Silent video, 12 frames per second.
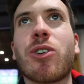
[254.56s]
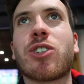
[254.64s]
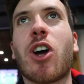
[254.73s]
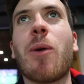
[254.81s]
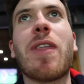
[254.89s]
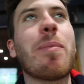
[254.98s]
are on
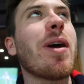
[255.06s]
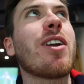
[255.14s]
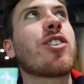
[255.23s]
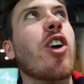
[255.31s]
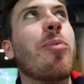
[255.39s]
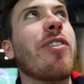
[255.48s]
top. They've been
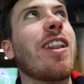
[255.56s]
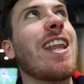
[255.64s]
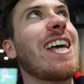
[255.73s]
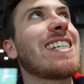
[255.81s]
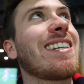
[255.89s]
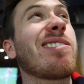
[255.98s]
on top for the
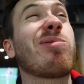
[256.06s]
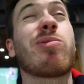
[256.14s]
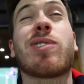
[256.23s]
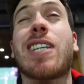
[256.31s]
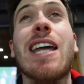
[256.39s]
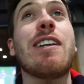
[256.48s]
last
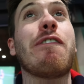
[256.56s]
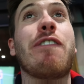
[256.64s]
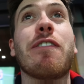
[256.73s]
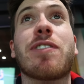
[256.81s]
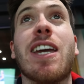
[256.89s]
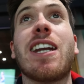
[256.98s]
10 to
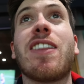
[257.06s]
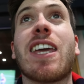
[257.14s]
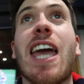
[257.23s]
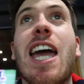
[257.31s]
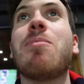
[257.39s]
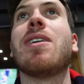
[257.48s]
15 in the
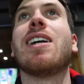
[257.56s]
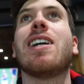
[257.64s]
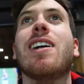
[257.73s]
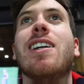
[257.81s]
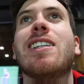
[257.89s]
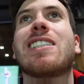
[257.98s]
game.
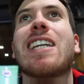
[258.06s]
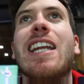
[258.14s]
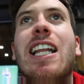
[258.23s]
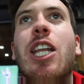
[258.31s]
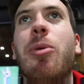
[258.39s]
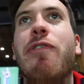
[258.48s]

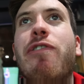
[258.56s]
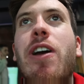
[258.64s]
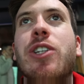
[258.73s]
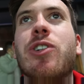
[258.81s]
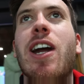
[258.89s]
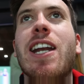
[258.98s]
Getting a little bit
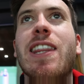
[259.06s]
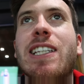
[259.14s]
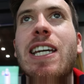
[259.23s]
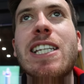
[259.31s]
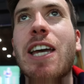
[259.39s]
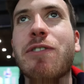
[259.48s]
frustrating. The
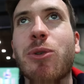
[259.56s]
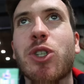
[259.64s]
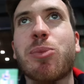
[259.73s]
D's have to